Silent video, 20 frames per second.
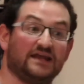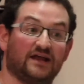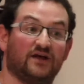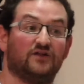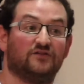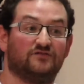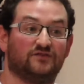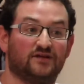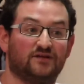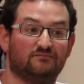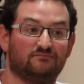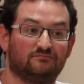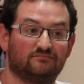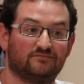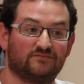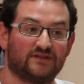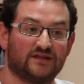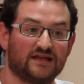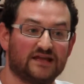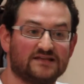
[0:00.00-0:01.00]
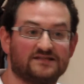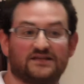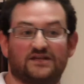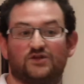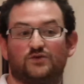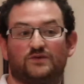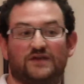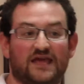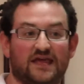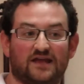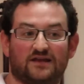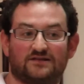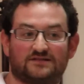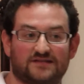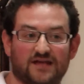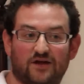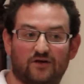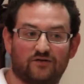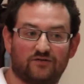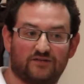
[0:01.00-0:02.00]
an elephant is that you can't
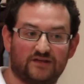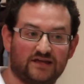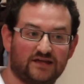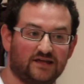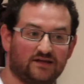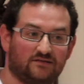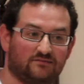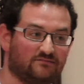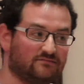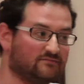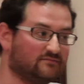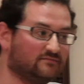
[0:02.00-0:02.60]
tell the